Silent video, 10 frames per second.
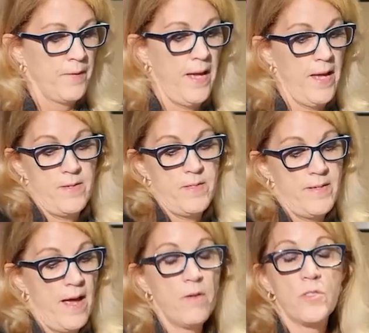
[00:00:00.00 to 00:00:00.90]
And
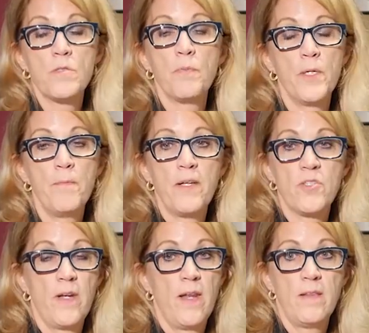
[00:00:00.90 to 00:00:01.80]
now it's pretty much
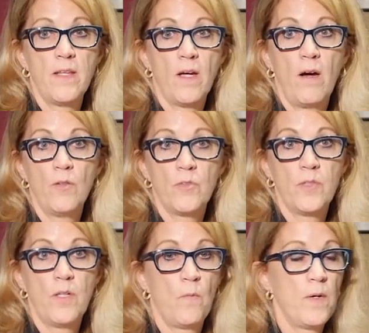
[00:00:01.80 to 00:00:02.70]
an anything goes.
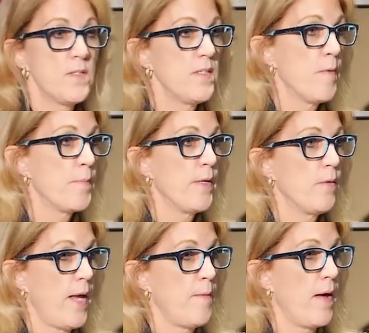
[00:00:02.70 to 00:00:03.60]
You know, once the embryo
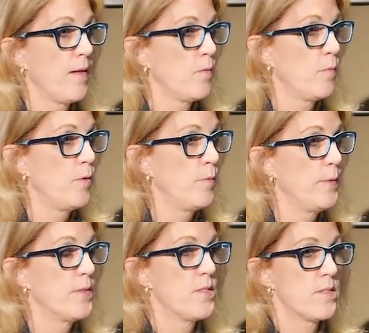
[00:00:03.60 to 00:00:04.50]
came out of the womb,
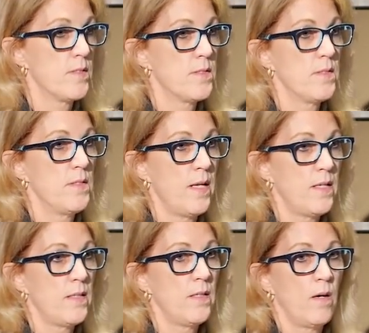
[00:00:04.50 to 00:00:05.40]
it's just an
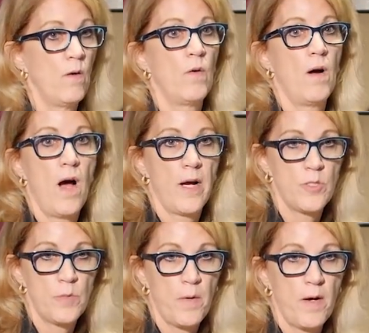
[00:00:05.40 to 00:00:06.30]
anything go.
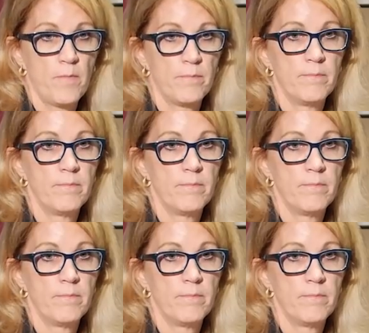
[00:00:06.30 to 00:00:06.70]
Octomom.